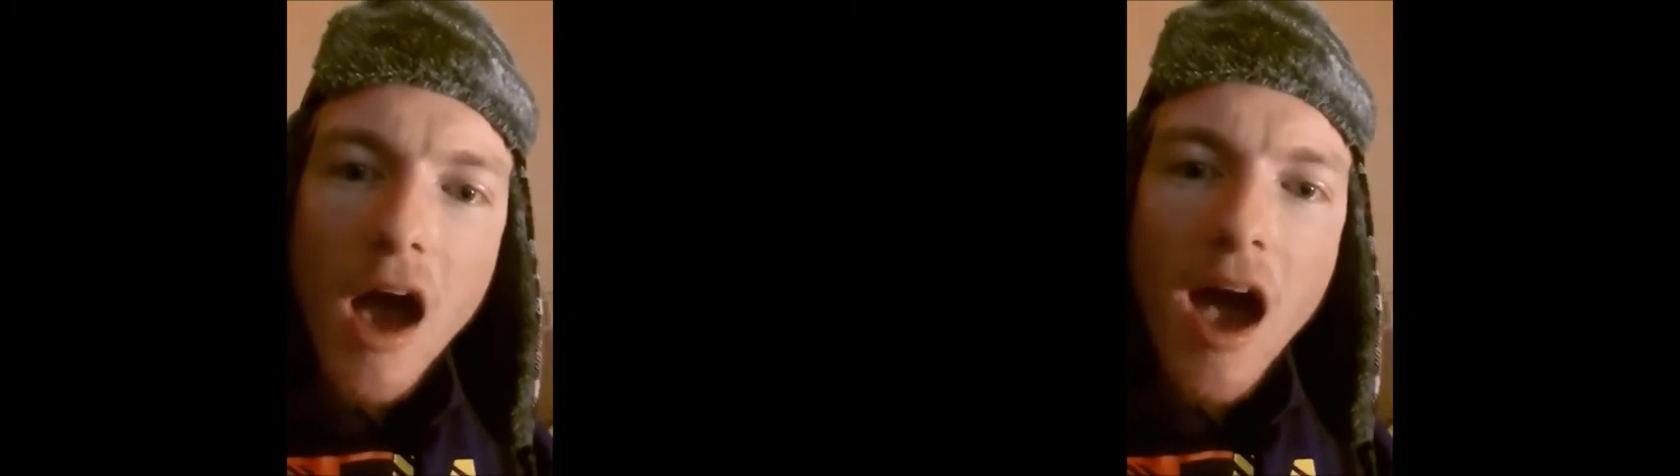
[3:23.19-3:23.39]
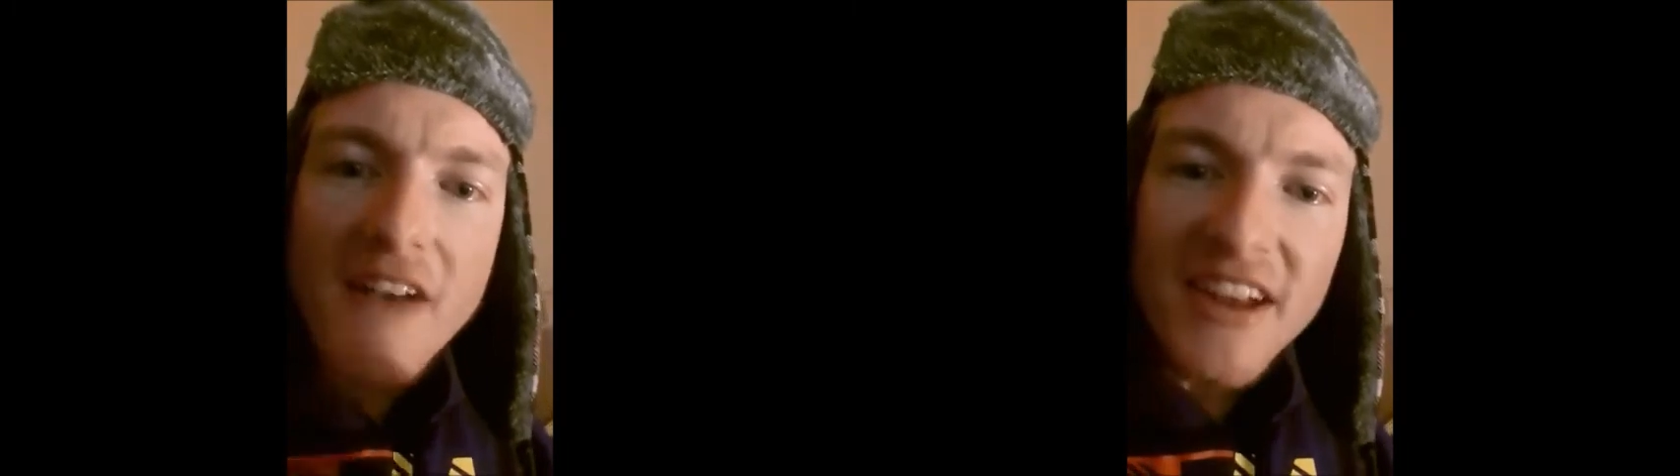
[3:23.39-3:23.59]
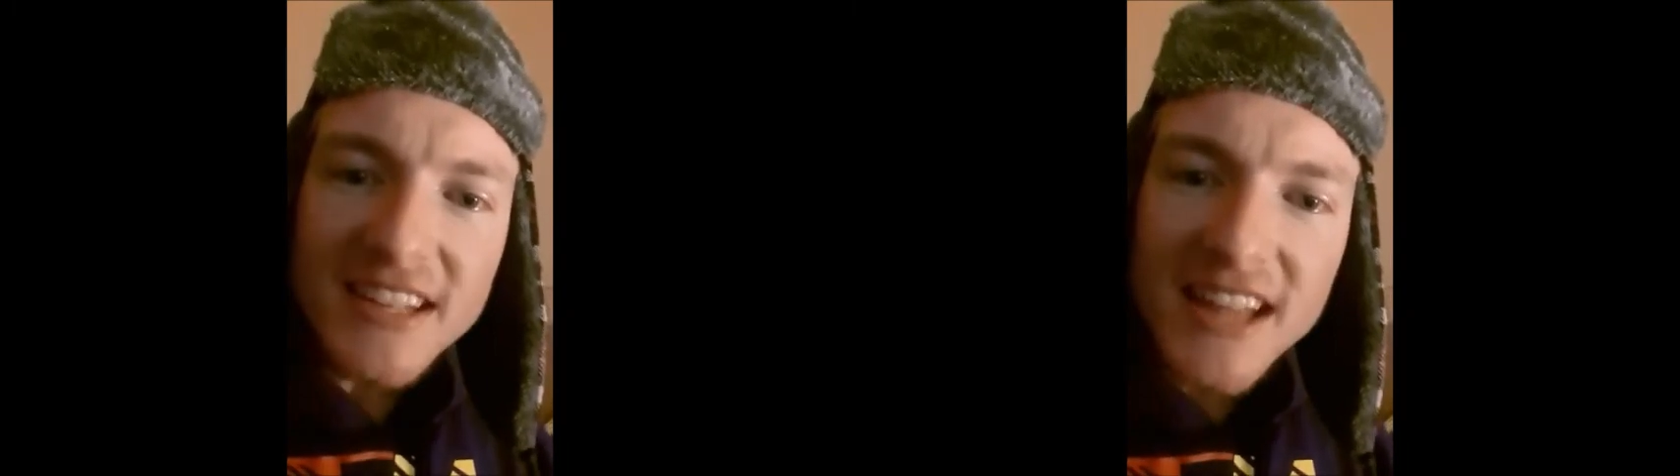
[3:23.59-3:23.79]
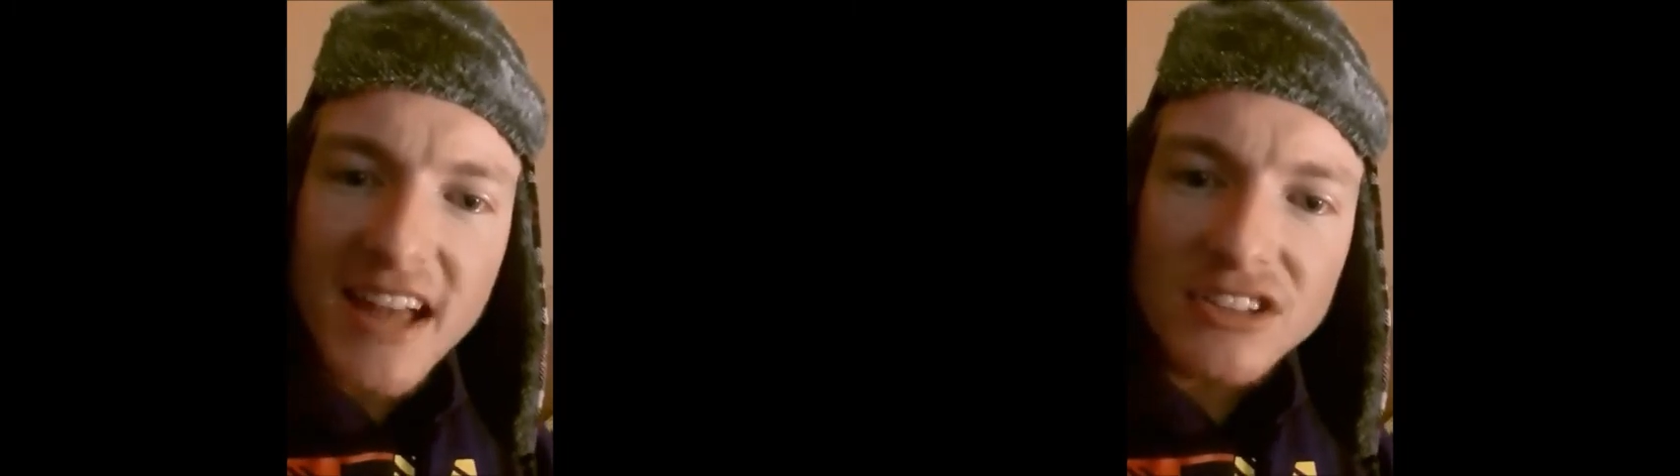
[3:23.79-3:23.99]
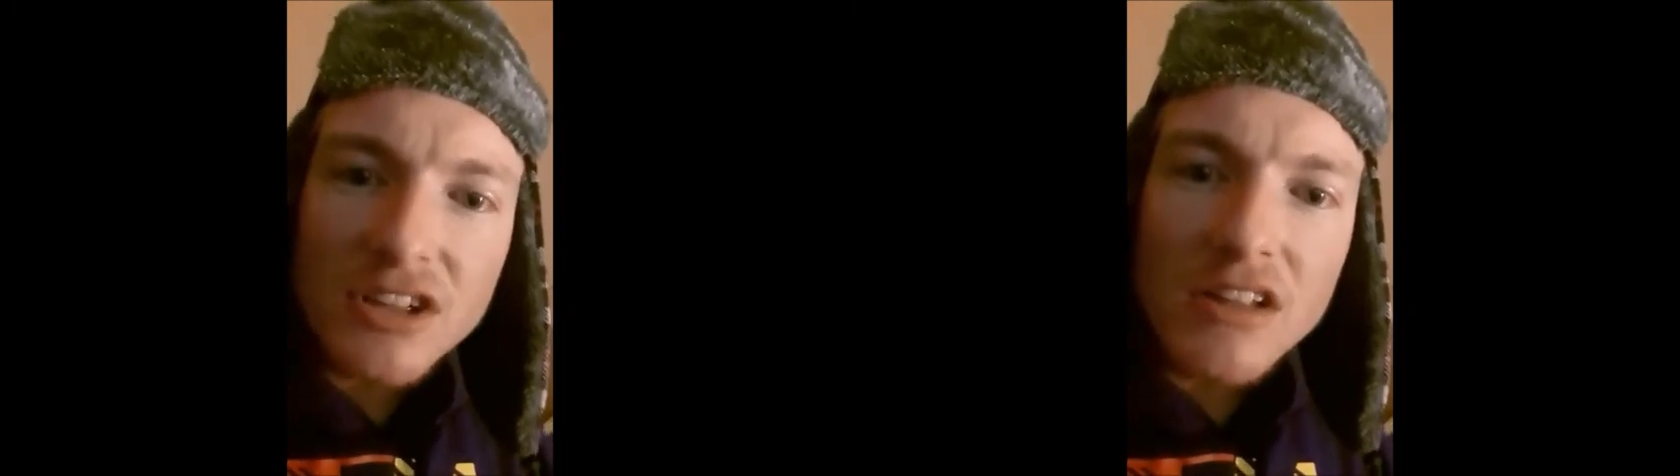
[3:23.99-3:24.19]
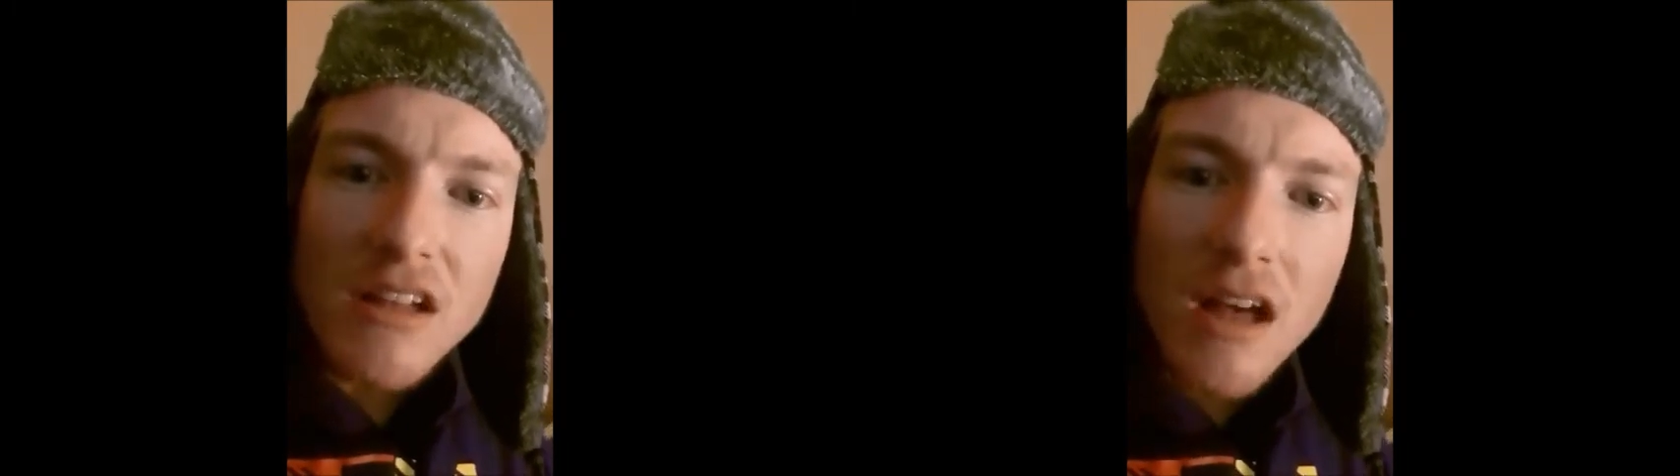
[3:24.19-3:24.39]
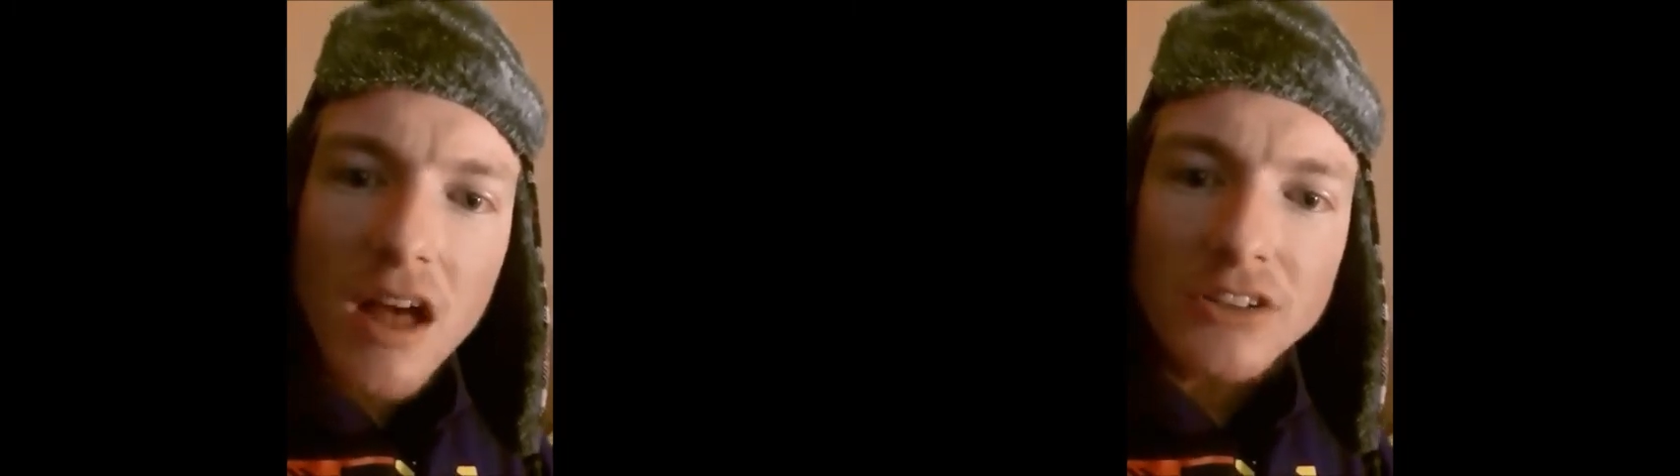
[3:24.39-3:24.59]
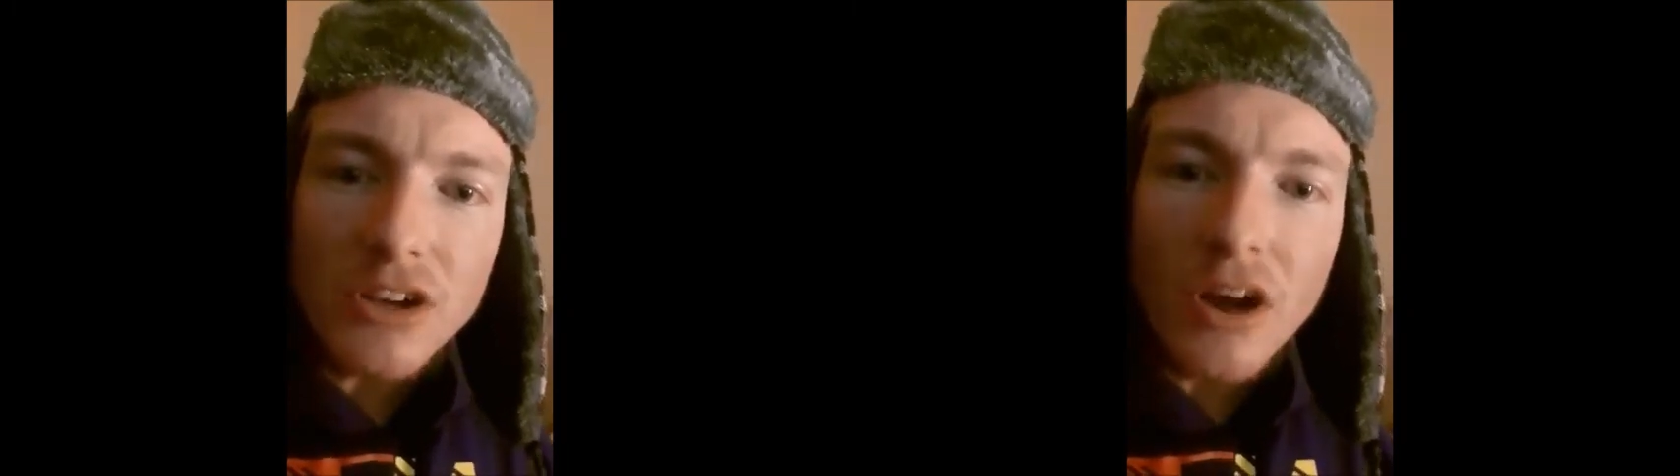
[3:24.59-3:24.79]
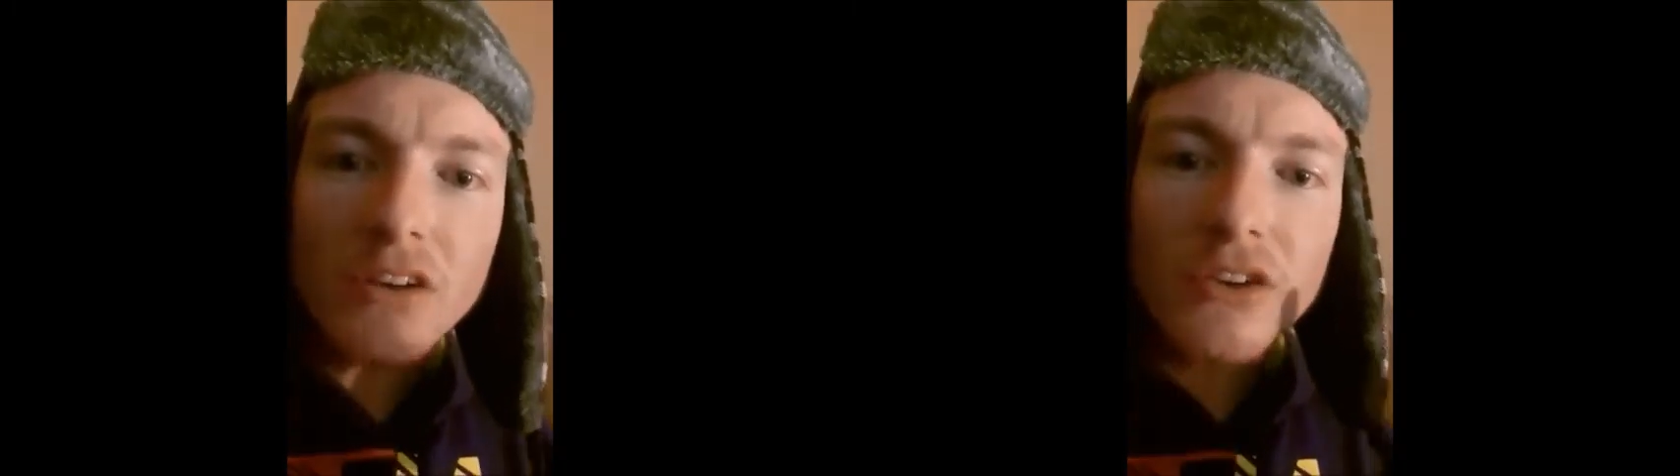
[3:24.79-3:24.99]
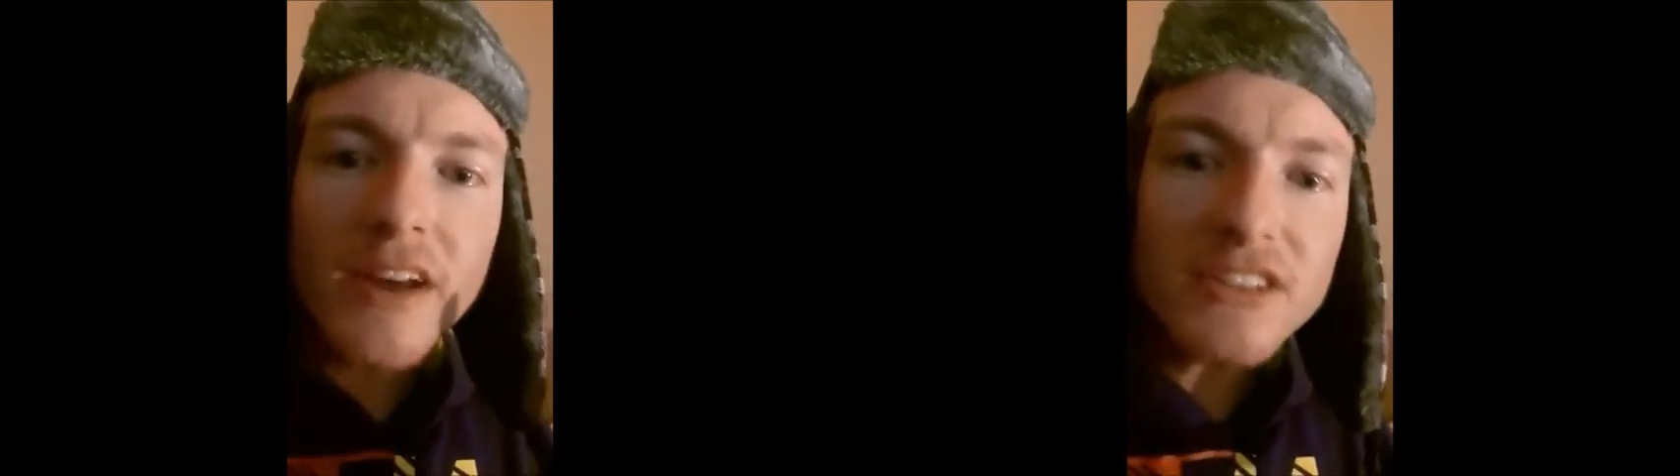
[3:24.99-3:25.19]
I've had an accident, so go to